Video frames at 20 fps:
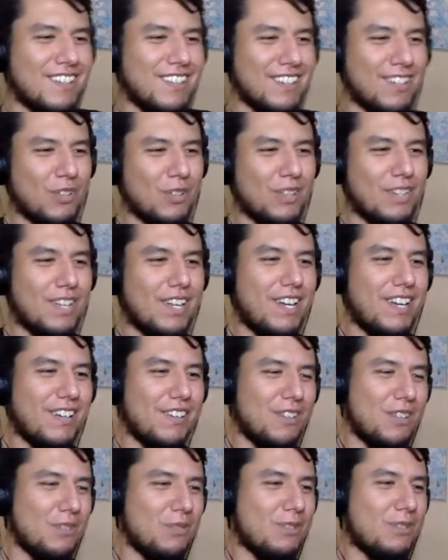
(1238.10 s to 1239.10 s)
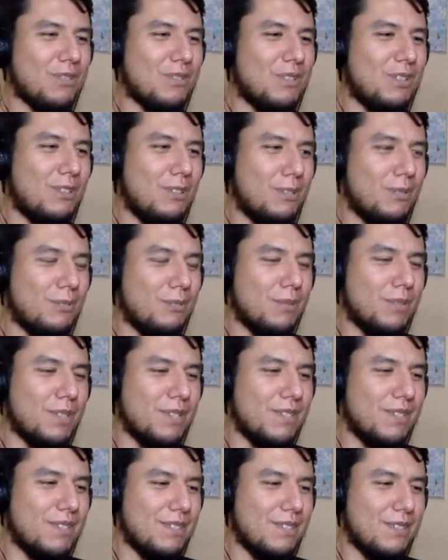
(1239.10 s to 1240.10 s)
with that unresolved, but
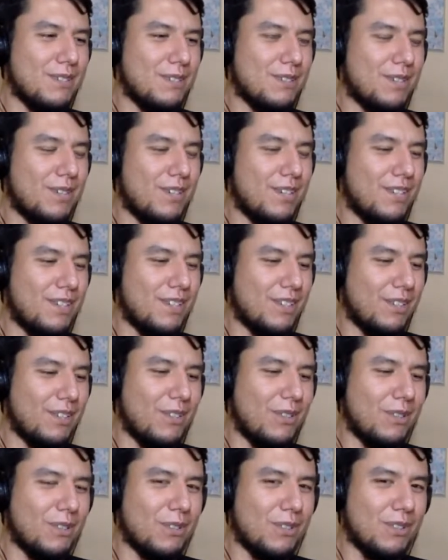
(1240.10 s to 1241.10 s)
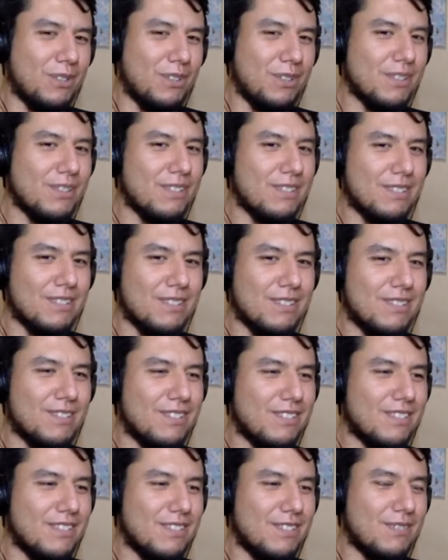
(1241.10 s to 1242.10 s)
it's still kind of like, oh,
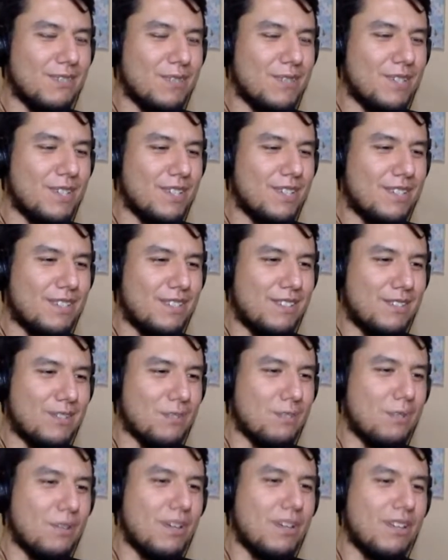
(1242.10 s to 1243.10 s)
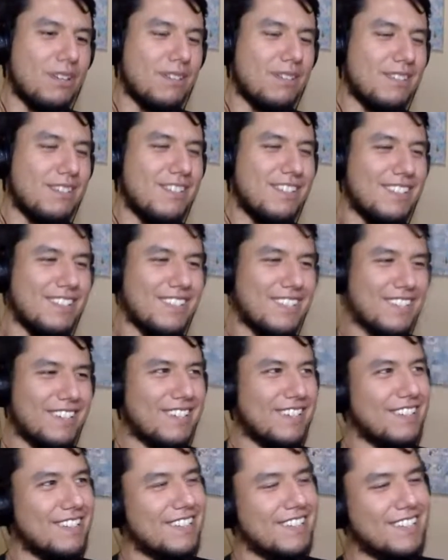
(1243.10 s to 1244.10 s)
it's funny because he's depressed, like,
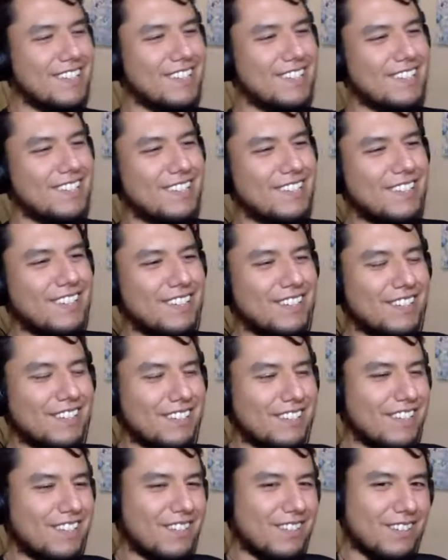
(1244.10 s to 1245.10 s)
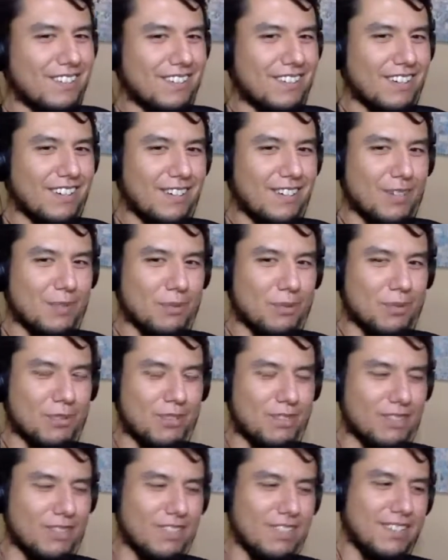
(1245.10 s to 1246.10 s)
and not that other guy anymore.
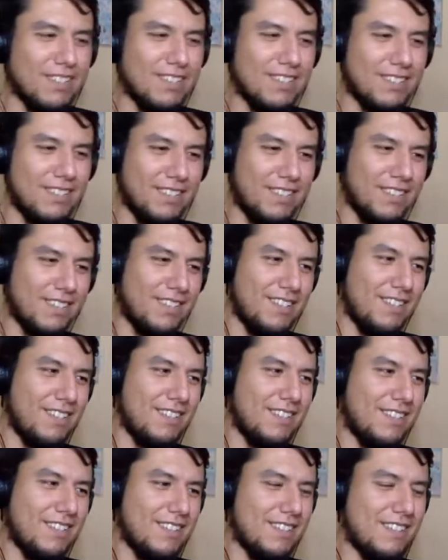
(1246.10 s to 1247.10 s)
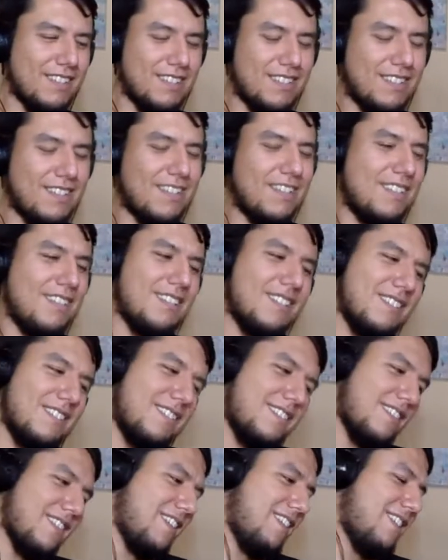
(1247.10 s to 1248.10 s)
And he says that he
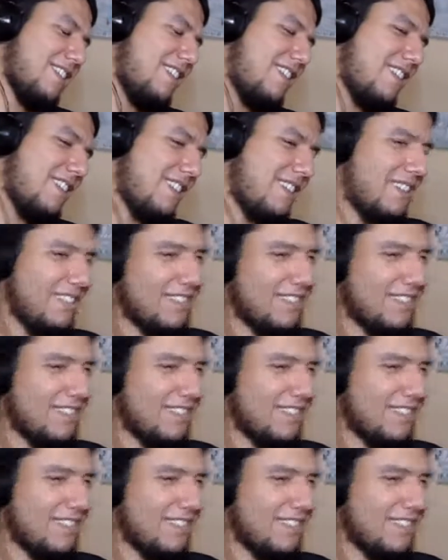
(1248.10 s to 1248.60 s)
does it.